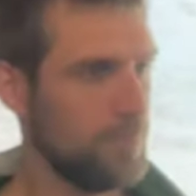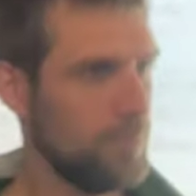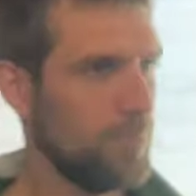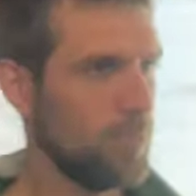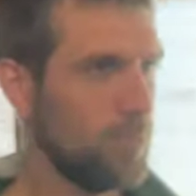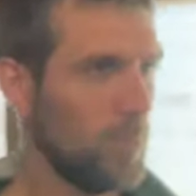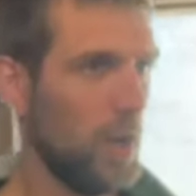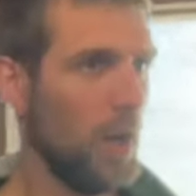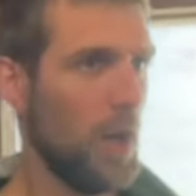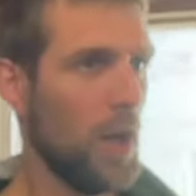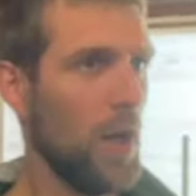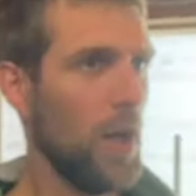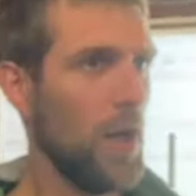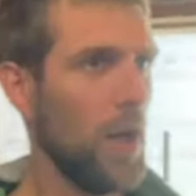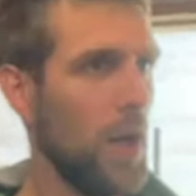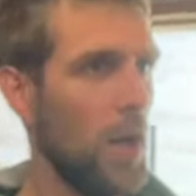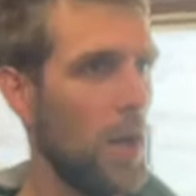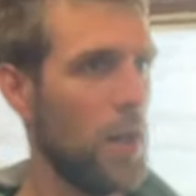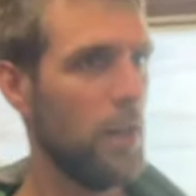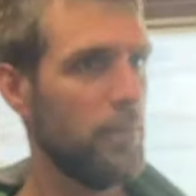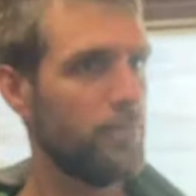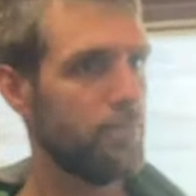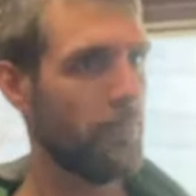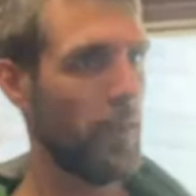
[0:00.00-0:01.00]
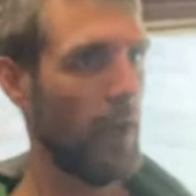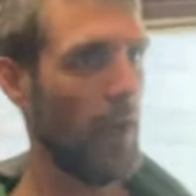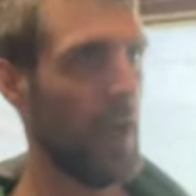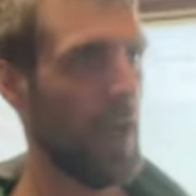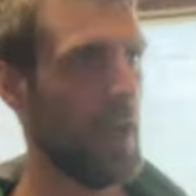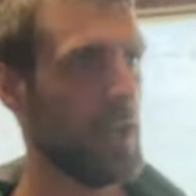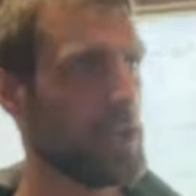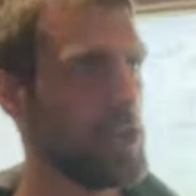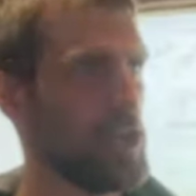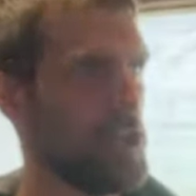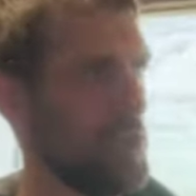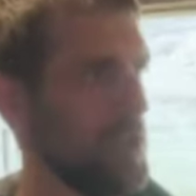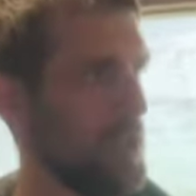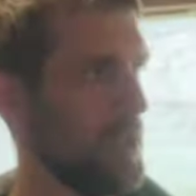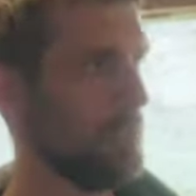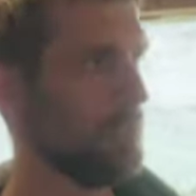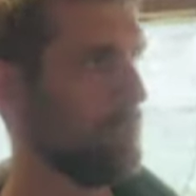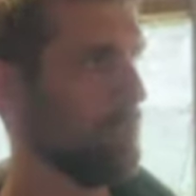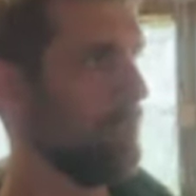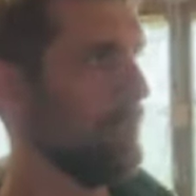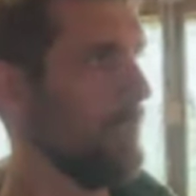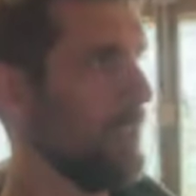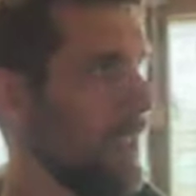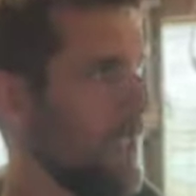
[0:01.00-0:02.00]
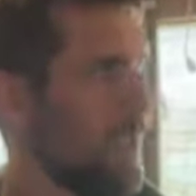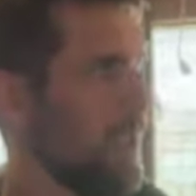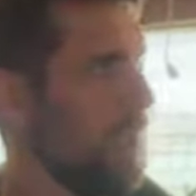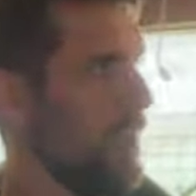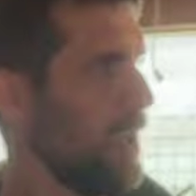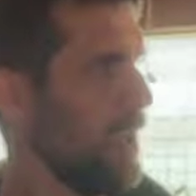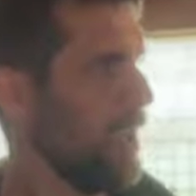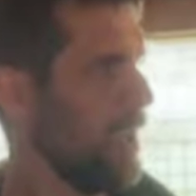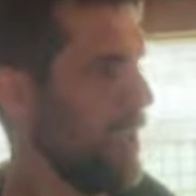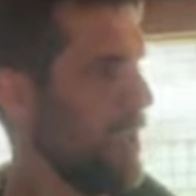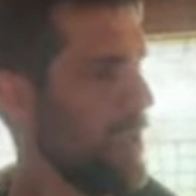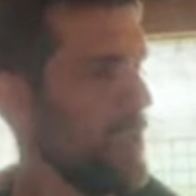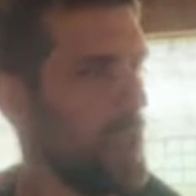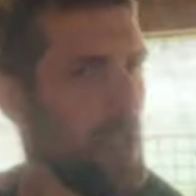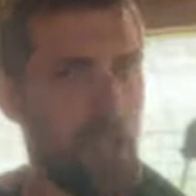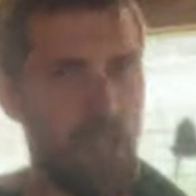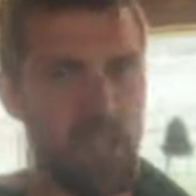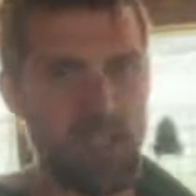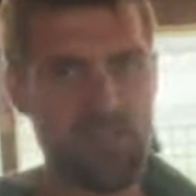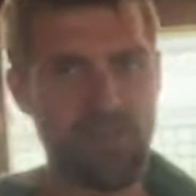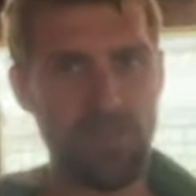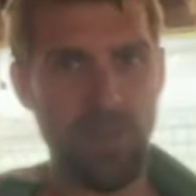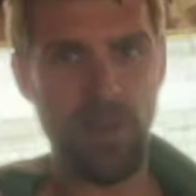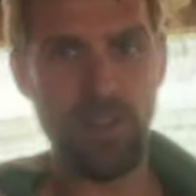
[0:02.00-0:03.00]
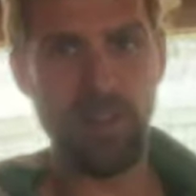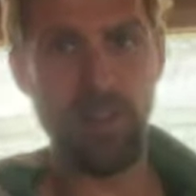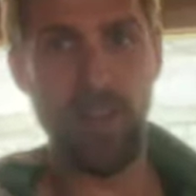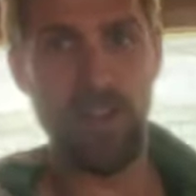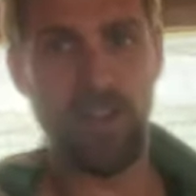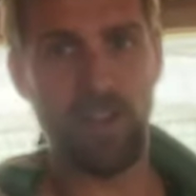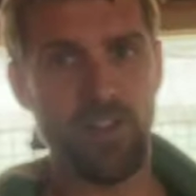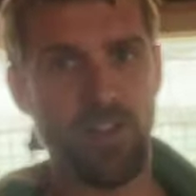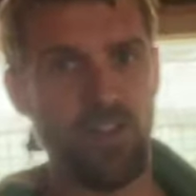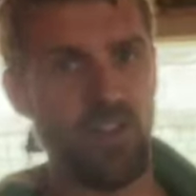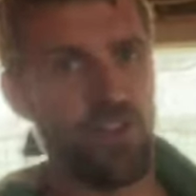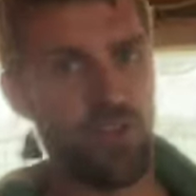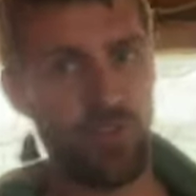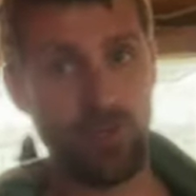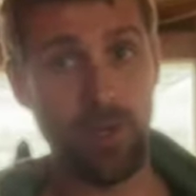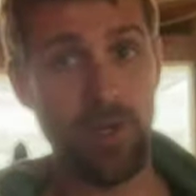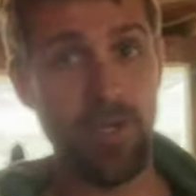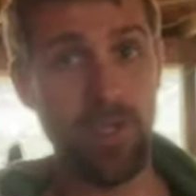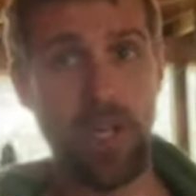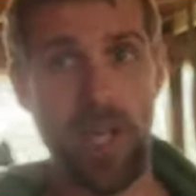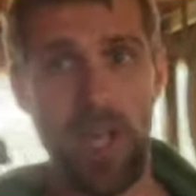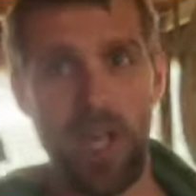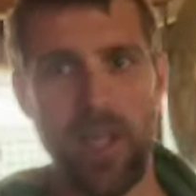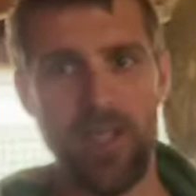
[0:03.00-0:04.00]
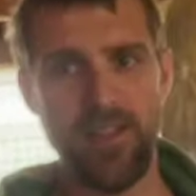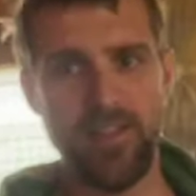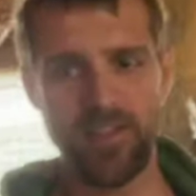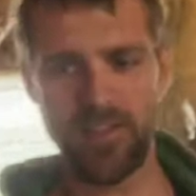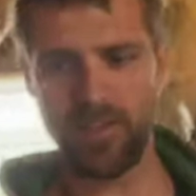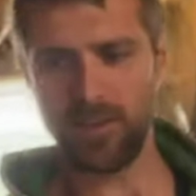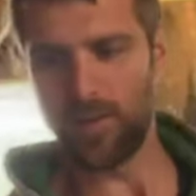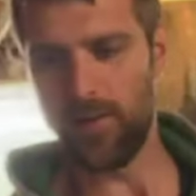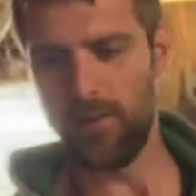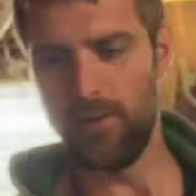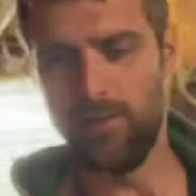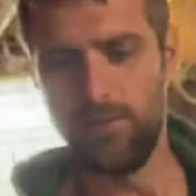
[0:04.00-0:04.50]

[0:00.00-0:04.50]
Well, actually, it's been like 3 days.